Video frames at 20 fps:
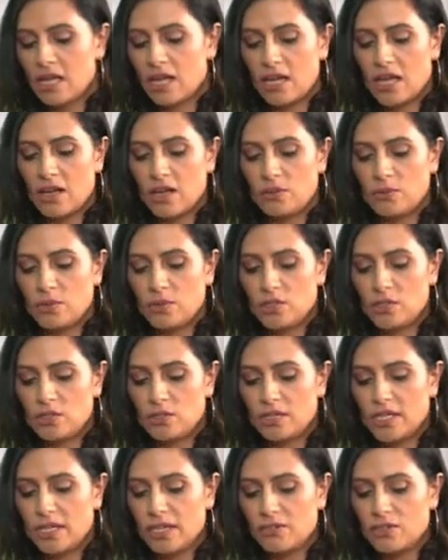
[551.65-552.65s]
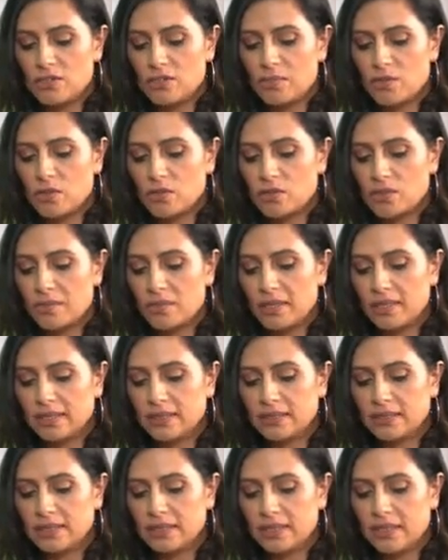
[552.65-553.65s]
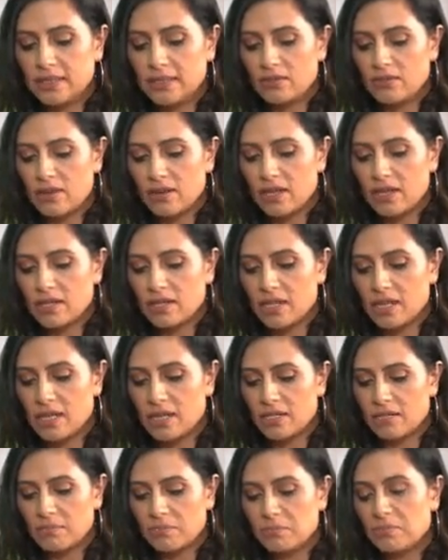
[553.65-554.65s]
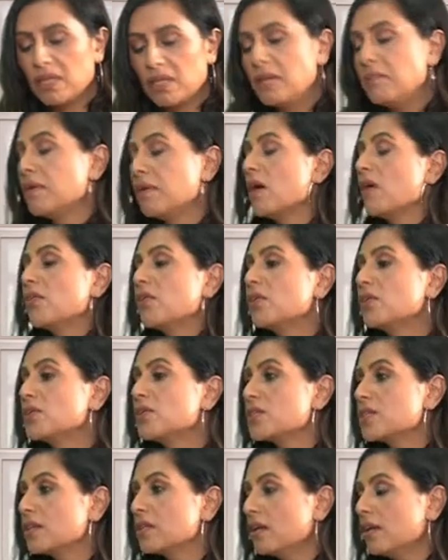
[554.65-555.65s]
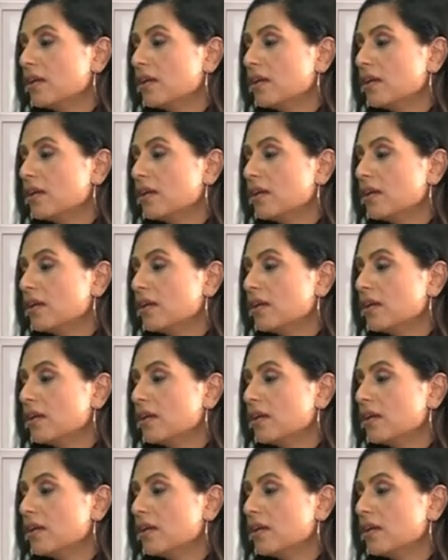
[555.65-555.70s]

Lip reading: how we should take responsibility rather than blaming others